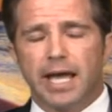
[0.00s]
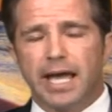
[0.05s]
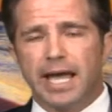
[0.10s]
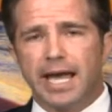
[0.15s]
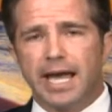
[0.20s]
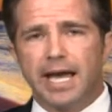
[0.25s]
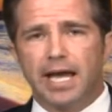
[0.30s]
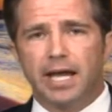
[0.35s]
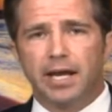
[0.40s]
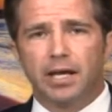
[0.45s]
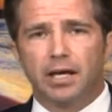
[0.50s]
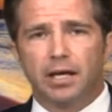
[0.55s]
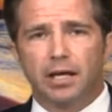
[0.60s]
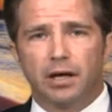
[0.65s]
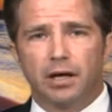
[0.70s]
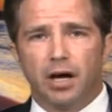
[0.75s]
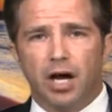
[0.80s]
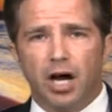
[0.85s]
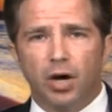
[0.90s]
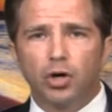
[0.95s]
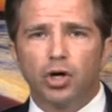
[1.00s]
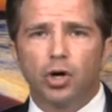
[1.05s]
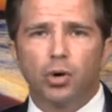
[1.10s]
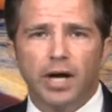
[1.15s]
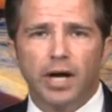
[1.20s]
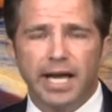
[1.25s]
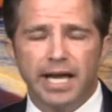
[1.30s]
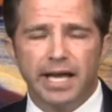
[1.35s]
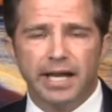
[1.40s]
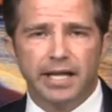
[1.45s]
And I'll
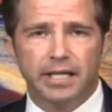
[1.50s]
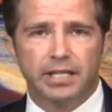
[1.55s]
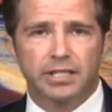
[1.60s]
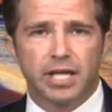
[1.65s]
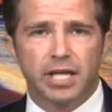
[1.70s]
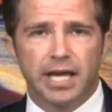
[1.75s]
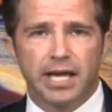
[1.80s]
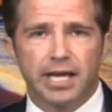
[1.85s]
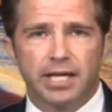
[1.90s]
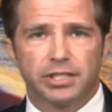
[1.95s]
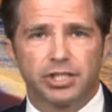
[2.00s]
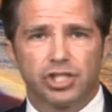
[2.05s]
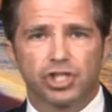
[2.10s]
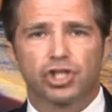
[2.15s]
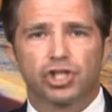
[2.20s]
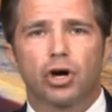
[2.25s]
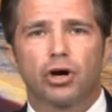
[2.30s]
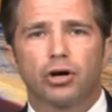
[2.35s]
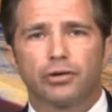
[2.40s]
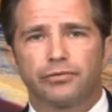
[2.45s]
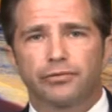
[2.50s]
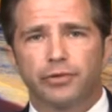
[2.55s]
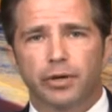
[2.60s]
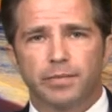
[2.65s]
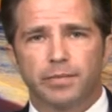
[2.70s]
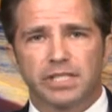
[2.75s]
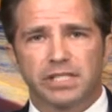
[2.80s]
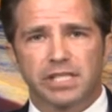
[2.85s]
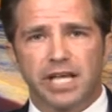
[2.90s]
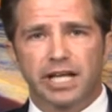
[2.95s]
go ahead and start
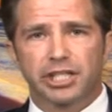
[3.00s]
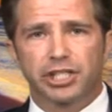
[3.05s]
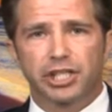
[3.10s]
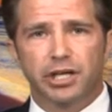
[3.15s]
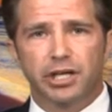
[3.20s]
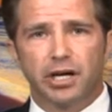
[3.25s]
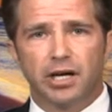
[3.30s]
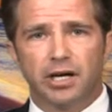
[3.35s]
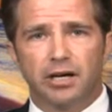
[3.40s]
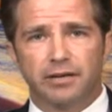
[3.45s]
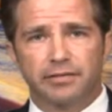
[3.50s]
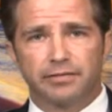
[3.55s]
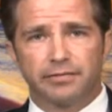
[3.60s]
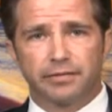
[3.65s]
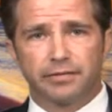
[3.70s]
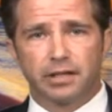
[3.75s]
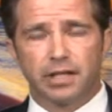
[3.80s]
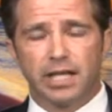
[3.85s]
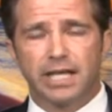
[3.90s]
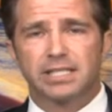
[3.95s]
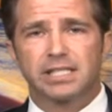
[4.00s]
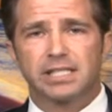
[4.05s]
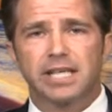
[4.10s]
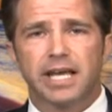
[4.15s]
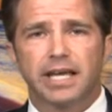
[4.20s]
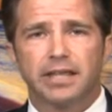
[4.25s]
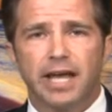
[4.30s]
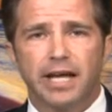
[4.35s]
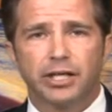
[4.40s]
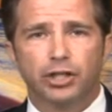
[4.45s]
from the section of, let's
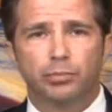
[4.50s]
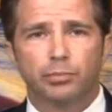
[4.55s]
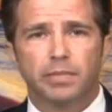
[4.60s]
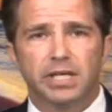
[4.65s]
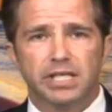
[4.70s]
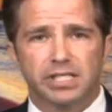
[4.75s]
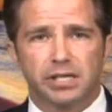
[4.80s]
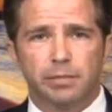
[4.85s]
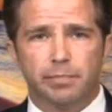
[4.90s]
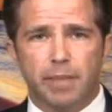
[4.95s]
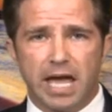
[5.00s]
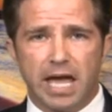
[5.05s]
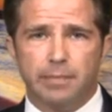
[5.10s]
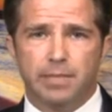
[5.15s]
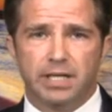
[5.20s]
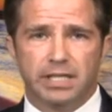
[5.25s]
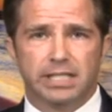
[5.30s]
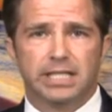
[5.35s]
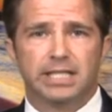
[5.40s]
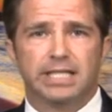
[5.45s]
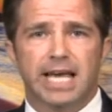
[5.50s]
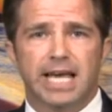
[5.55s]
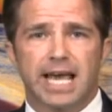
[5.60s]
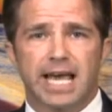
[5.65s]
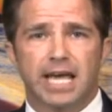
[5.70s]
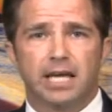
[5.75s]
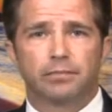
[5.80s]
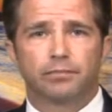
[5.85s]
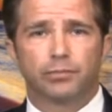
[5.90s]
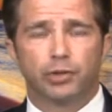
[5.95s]
say that you missed a payment
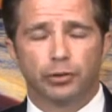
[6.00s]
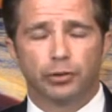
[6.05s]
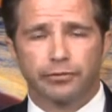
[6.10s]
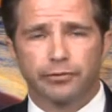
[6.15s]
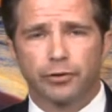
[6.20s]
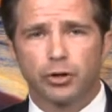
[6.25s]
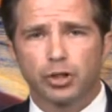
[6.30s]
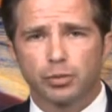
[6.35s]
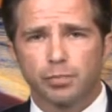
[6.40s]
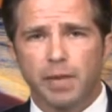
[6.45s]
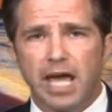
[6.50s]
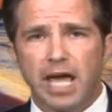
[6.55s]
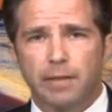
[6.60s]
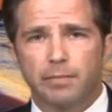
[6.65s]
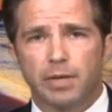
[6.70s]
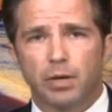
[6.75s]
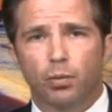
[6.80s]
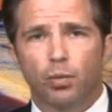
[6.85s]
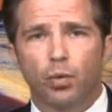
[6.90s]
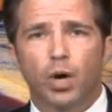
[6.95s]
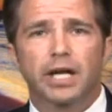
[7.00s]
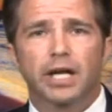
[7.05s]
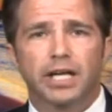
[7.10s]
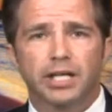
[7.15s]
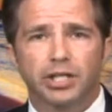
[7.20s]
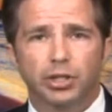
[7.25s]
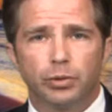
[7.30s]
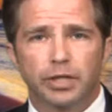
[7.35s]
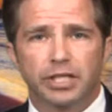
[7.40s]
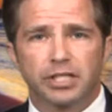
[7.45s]
today, your first payment. What
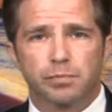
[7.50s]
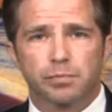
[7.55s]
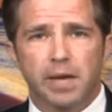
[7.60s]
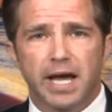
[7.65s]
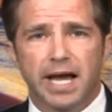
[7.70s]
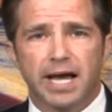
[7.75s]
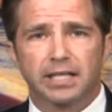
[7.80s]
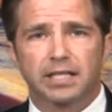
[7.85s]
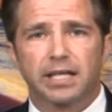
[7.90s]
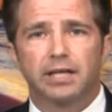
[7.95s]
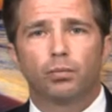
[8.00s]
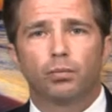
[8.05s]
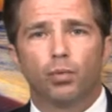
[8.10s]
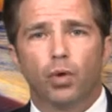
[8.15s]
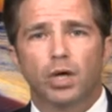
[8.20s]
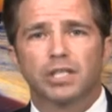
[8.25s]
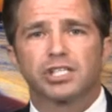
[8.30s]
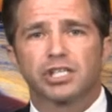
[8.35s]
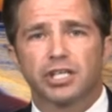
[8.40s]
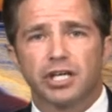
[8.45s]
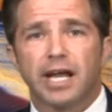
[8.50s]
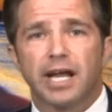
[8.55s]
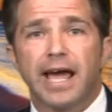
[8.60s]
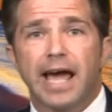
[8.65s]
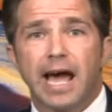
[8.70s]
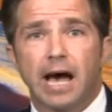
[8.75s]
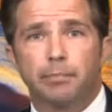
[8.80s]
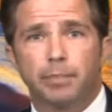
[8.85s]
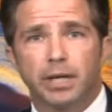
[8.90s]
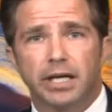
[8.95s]
can you expect and what's going to
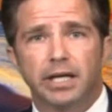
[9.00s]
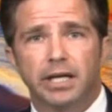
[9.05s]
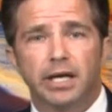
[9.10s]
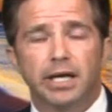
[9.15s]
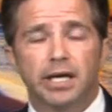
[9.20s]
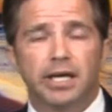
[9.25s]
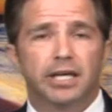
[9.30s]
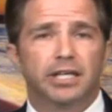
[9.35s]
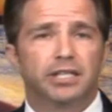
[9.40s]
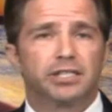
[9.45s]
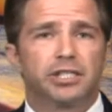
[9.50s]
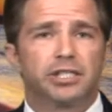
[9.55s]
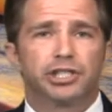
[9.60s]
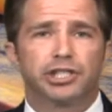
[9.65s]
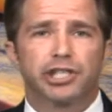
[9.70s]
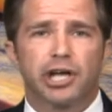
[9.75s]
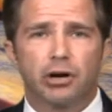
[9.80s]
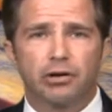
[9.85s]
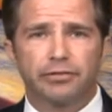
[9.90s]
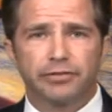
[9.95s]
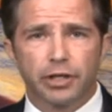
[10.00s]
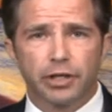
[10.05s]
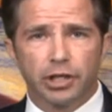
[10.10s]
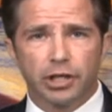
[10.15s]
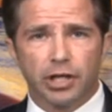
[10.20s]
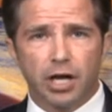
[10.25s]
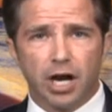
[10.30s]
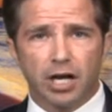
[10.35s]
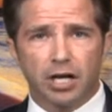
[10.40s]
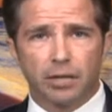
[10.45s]
happen? Is the sheriff going
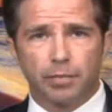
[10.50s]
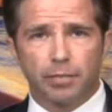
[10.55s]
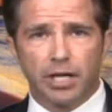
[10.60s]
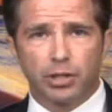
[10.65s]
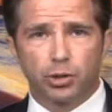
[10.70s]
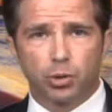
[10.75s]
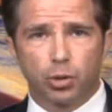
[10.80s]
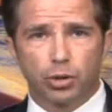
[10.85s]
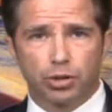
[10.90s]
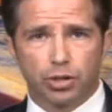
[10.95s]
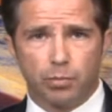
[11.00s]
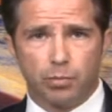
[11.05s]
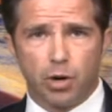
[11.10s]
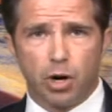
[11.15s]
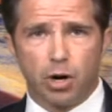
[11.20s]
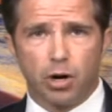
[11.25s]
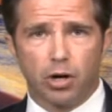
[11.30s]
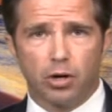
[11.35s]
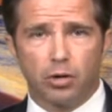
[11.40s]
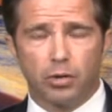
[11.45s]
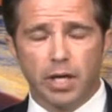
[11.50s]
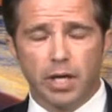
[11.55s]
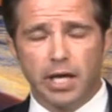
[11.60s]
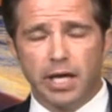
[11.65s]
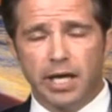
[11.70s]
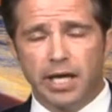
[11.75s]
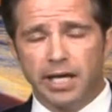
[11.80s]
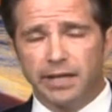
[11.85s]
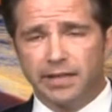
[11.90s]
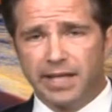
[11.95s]
to knock at my door tomorrow?
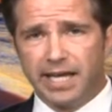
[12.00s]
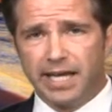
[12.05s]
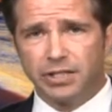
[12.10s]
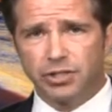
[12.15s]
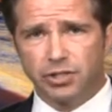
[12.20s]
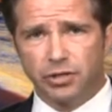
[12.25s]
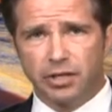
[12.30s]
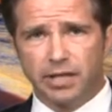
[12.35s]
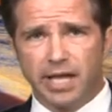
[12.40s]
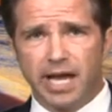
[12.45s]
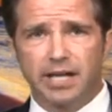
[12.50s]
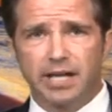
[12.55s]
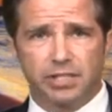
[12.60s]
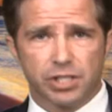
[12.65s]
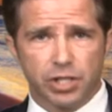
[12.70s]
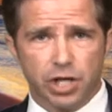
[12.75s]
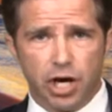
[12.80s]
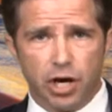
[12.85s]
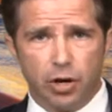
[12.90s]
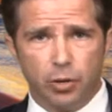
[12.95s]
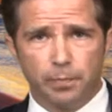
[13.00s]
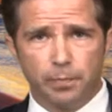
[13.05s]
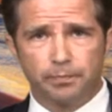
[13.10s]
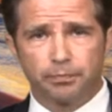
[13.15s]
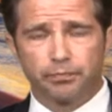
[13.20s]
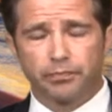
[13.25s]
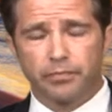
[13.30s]
And the answer to that is no.